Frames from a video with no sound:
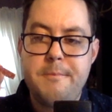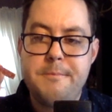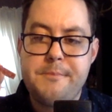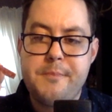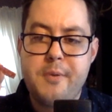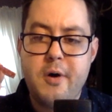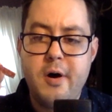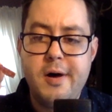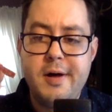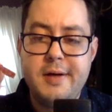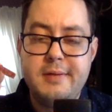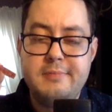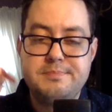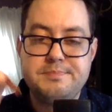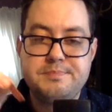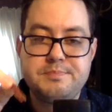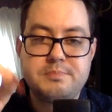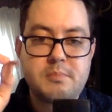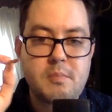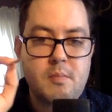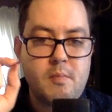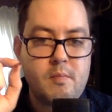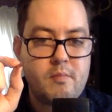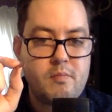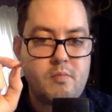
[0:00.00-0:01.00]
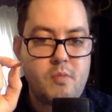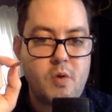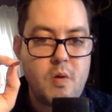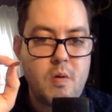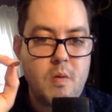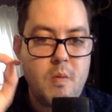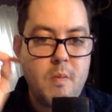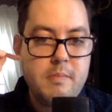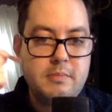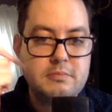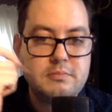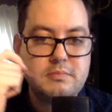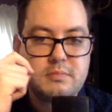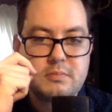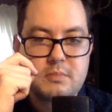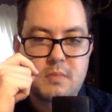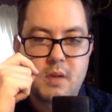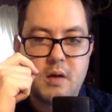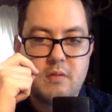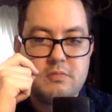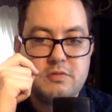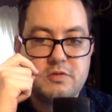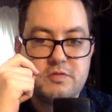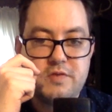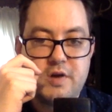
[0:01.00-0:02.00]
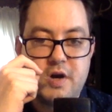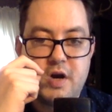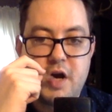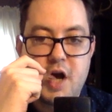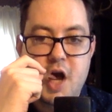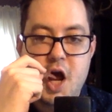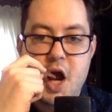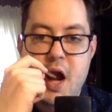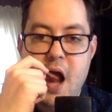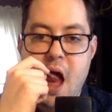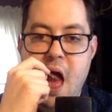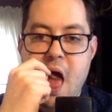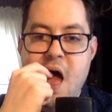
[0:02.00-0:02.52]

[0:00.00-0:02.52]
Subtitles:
But it's very good.